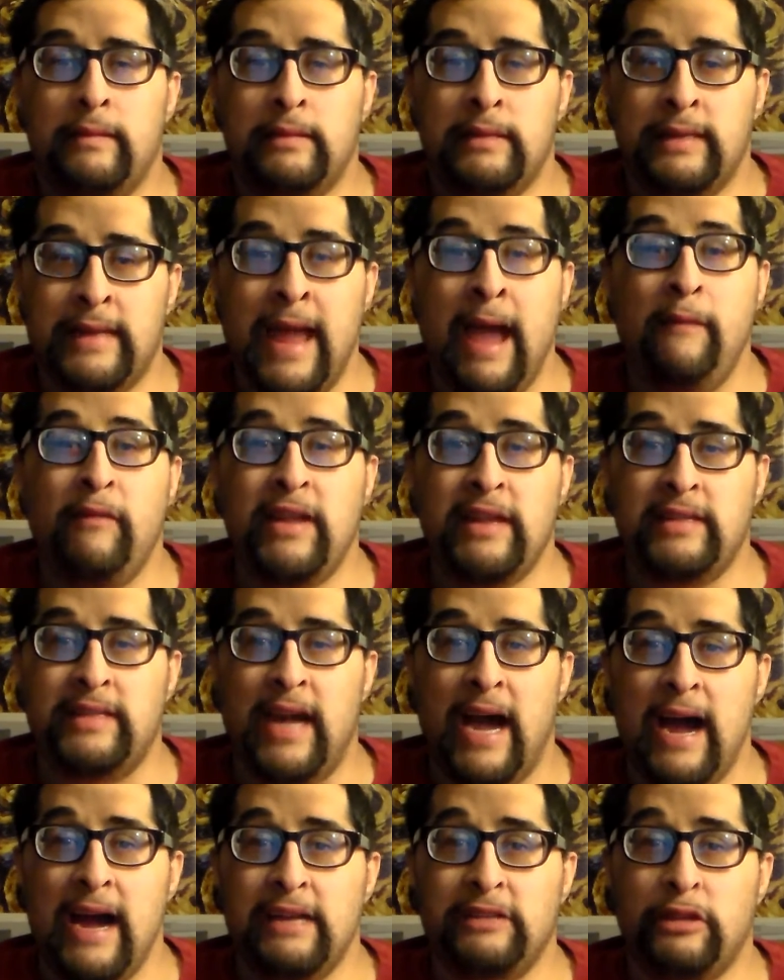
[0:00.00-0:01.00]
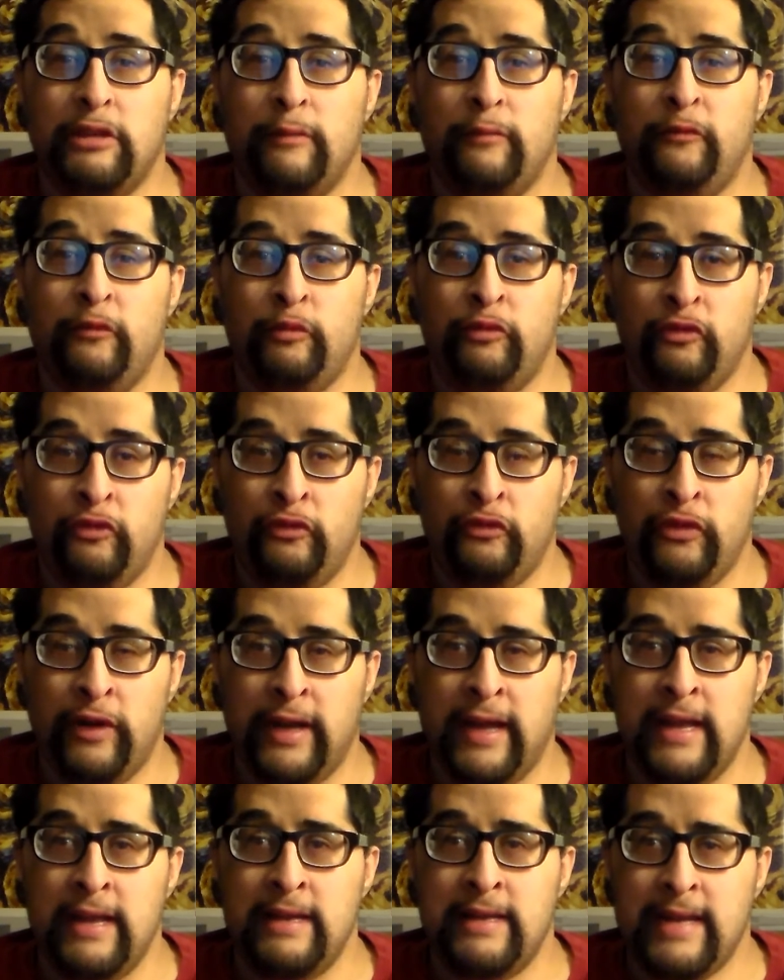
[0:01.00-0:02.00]
It's like, half of these guys are
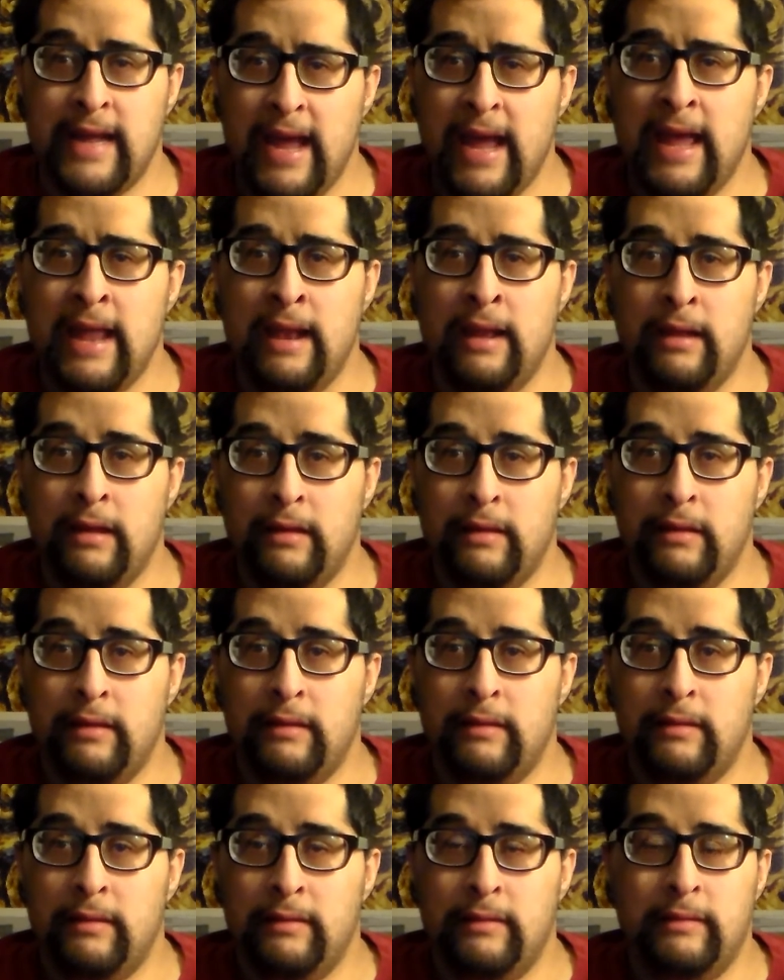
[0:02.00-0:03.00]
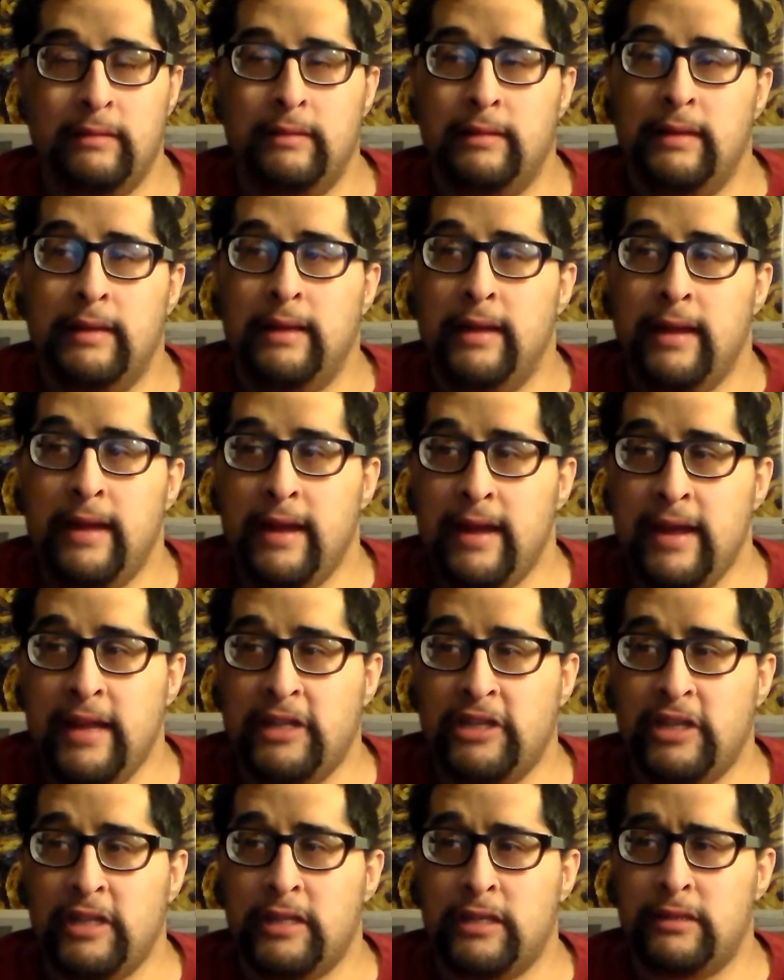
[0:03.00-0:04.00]
freaking dead.
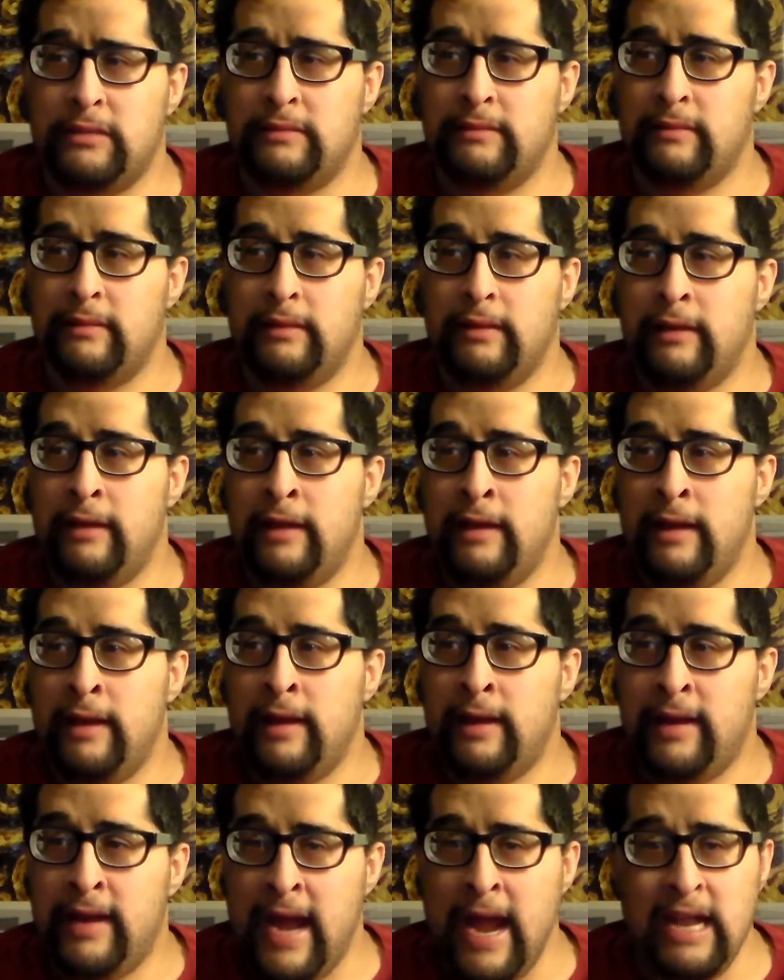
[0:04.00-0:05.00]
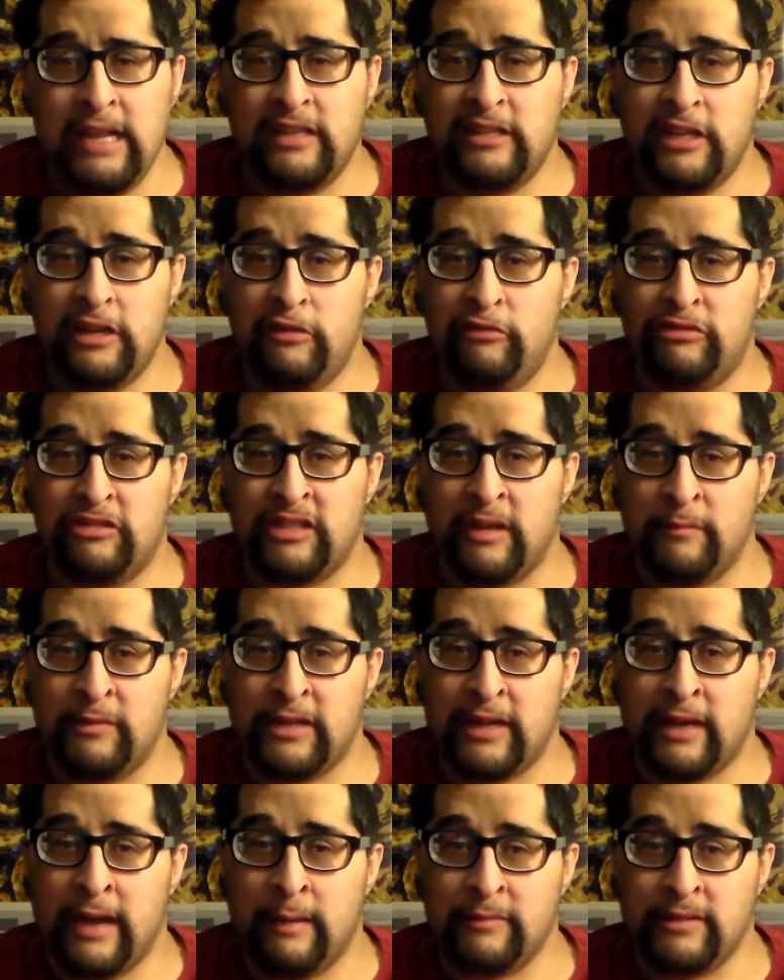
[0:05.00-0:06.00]
It just gets to you
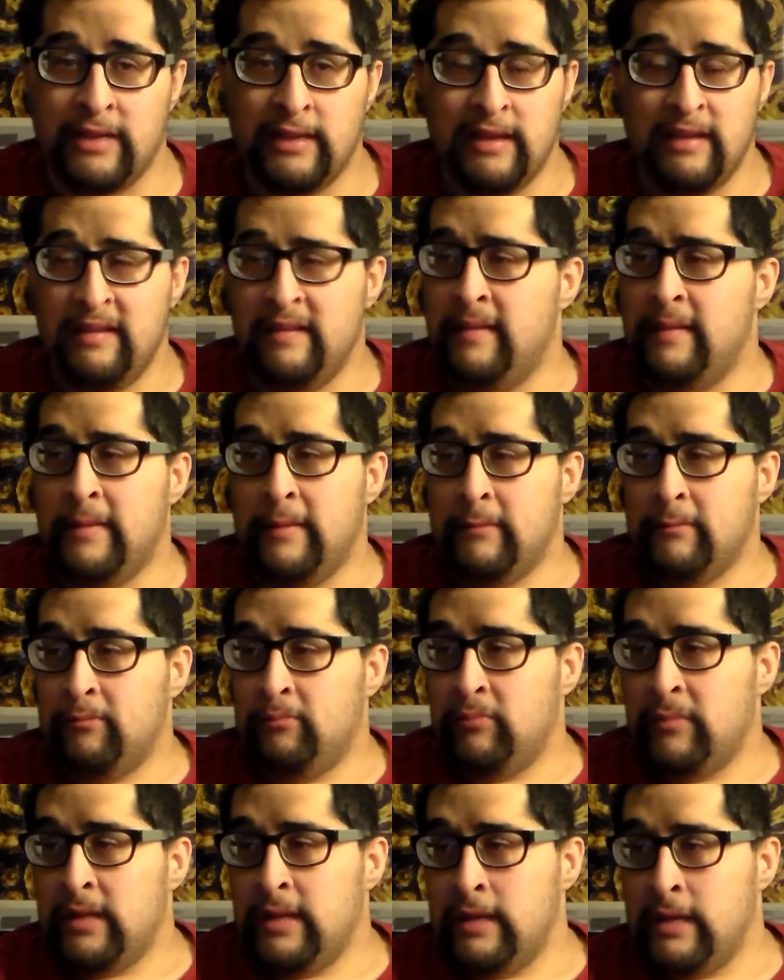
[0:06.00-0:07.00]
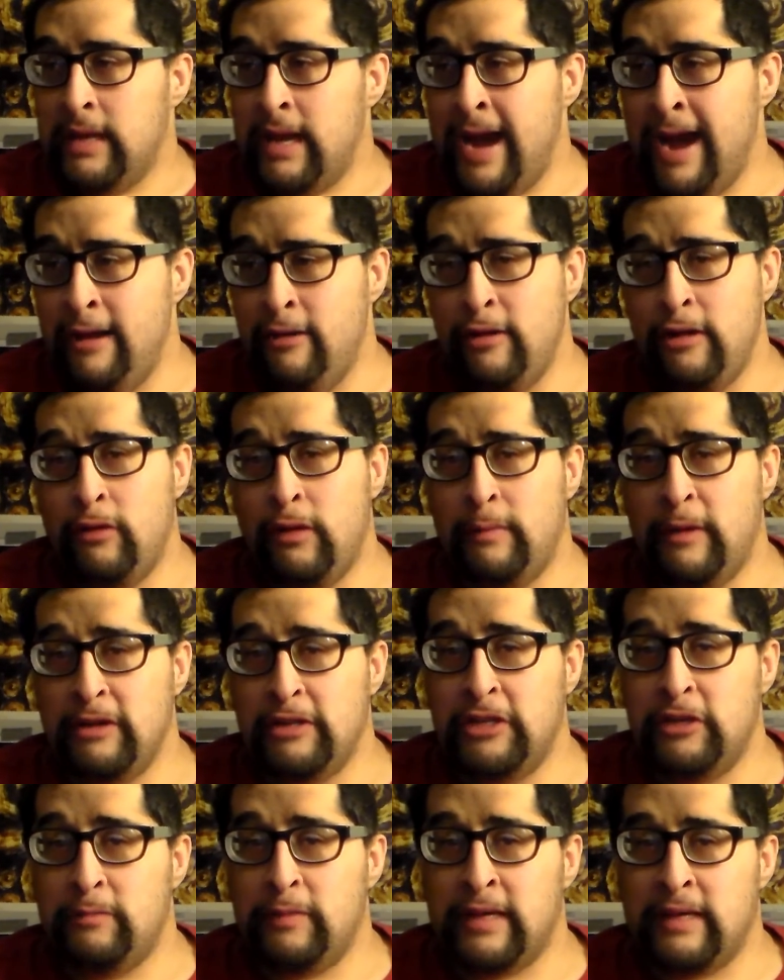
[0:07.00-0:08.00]
sometimes. I don't know
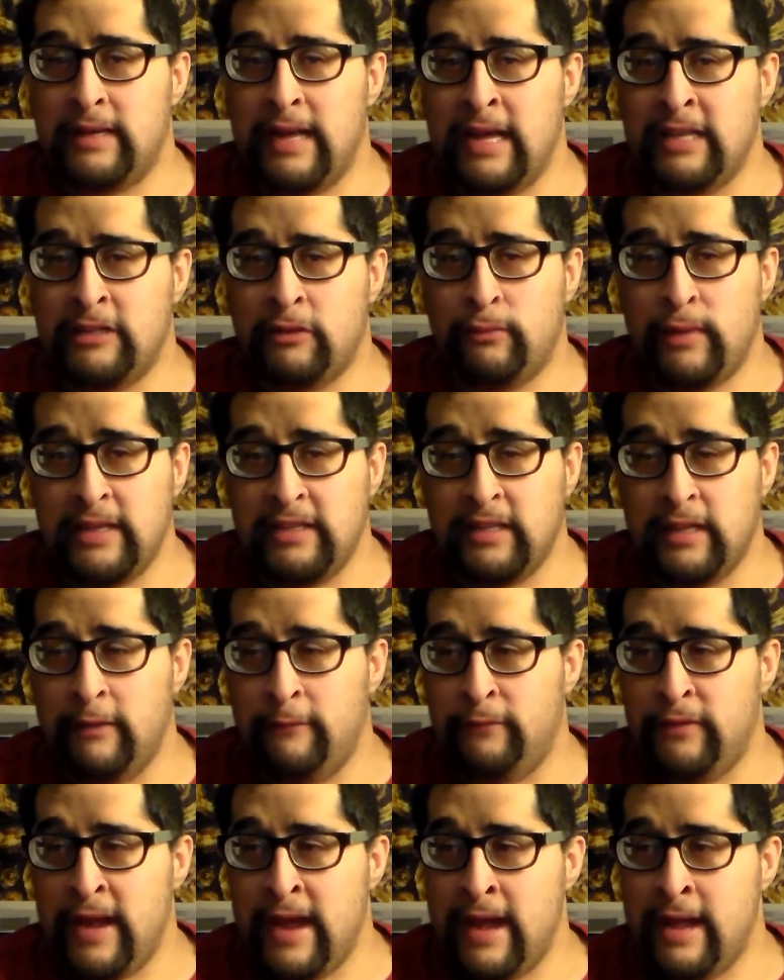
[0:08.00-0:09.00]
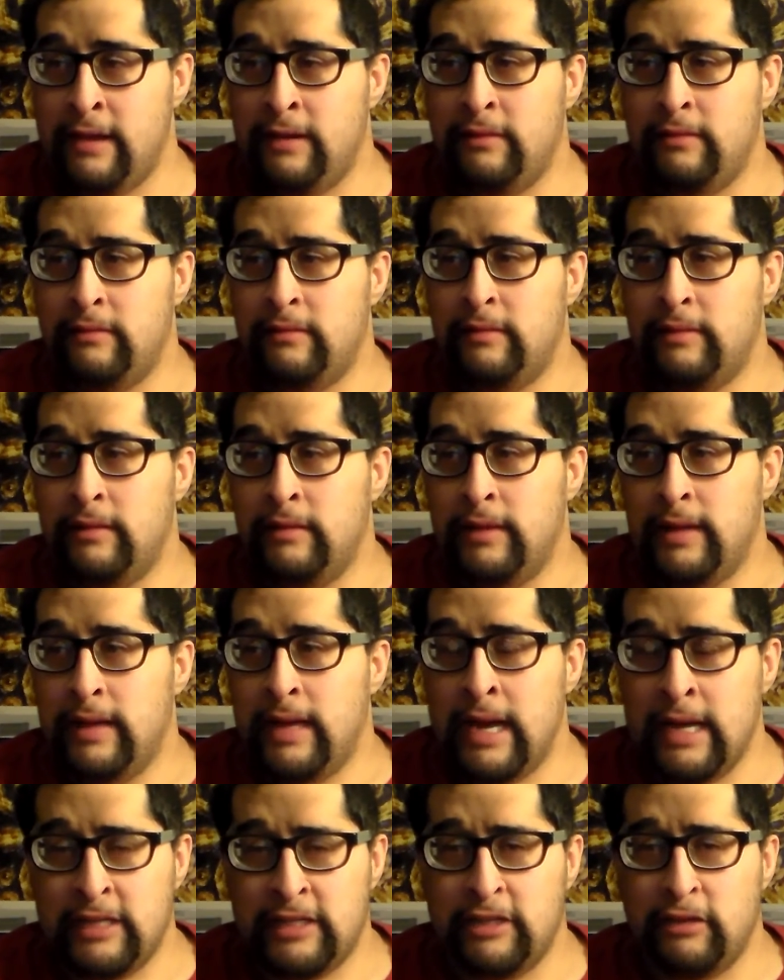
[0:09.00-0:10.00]
about you, but as a wrestling fan,
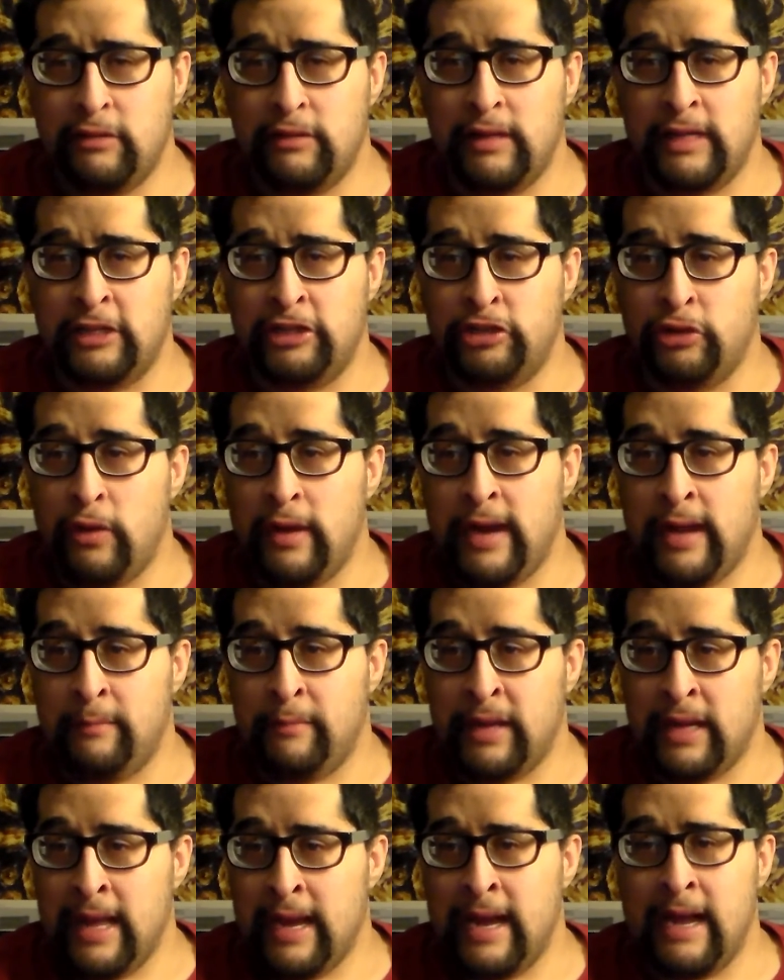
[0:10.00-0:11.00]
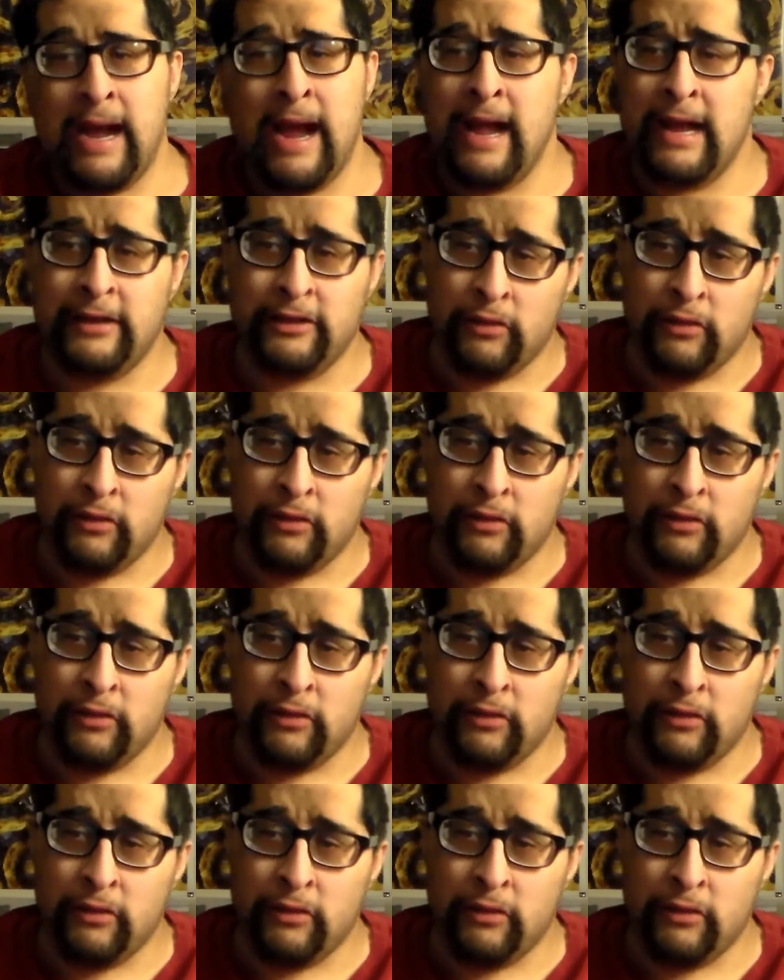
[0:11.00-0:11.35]
I still enjoy it, but like I